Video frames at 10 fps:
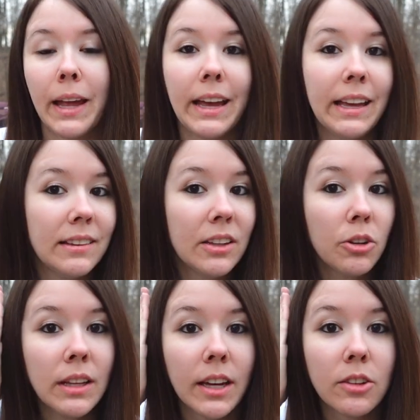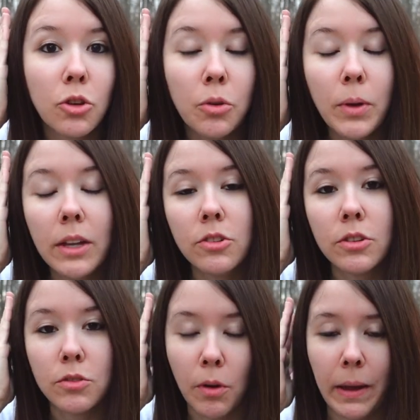He's literally like 2
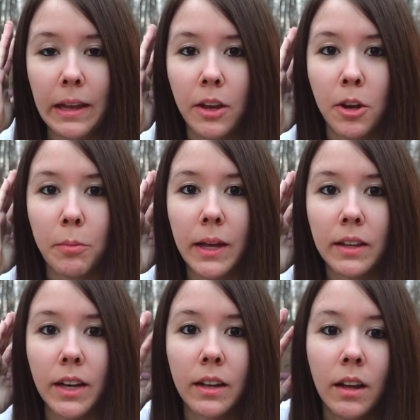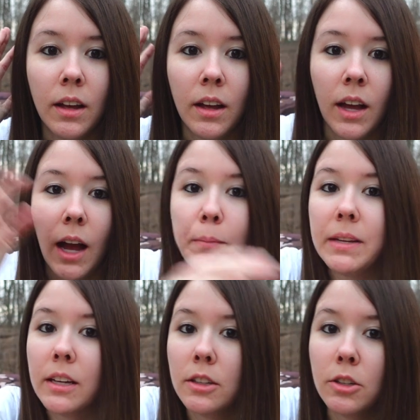inches from my ear being like, I'm
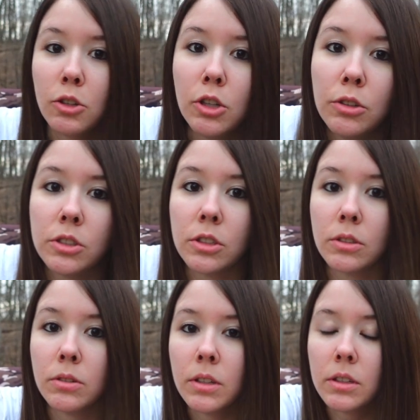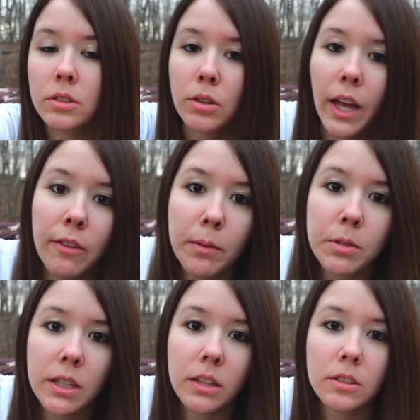digging a little close to you. Is it okay if I'm
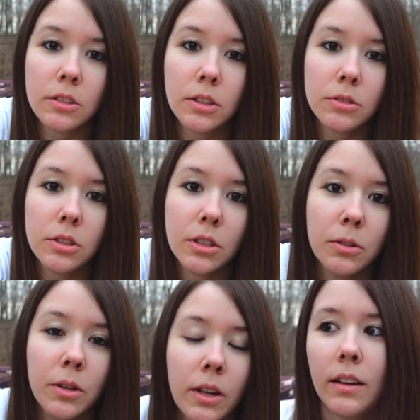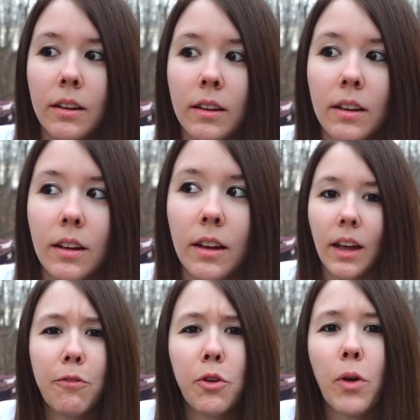digging this close to you? Bruh.
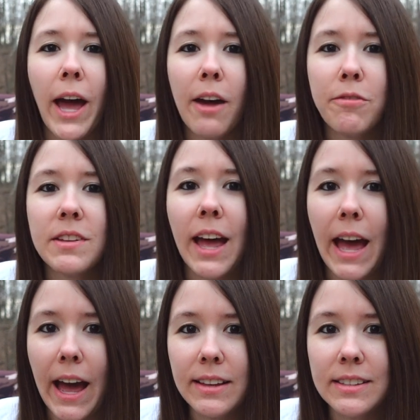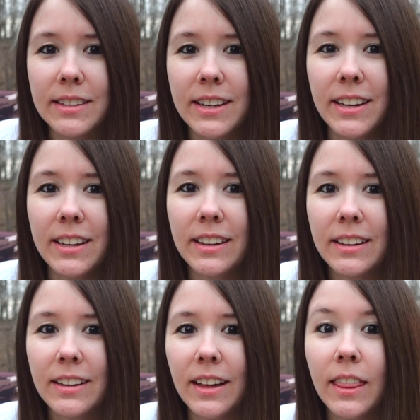If you have to ask,
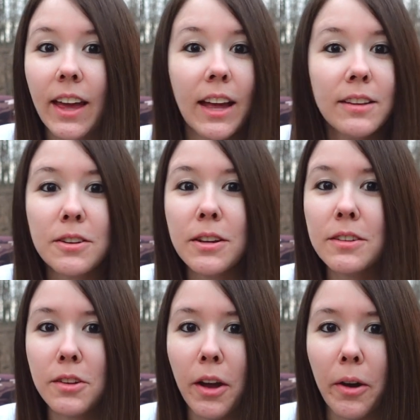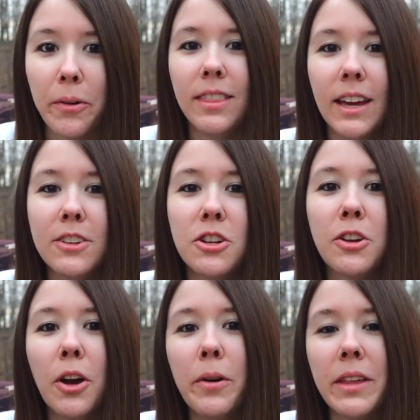the answer is no. It should
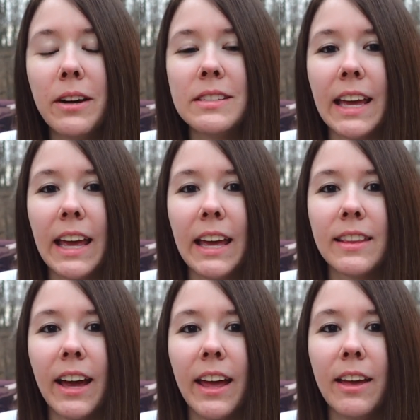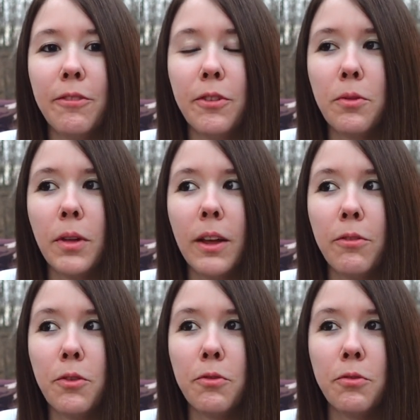go without saying that if
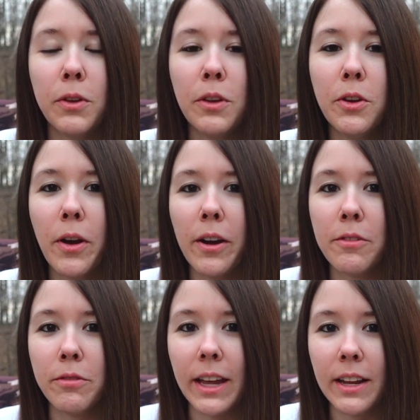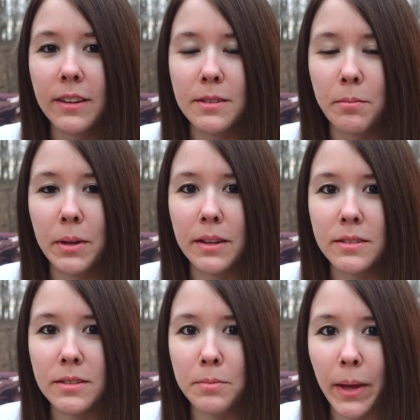you feel you are invading
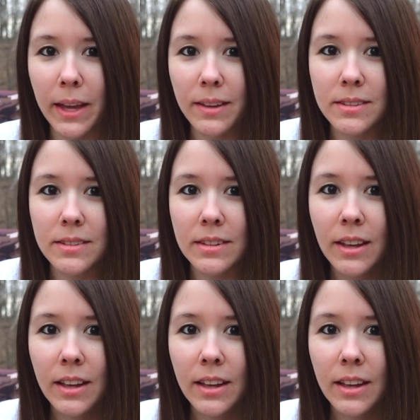somebody's space,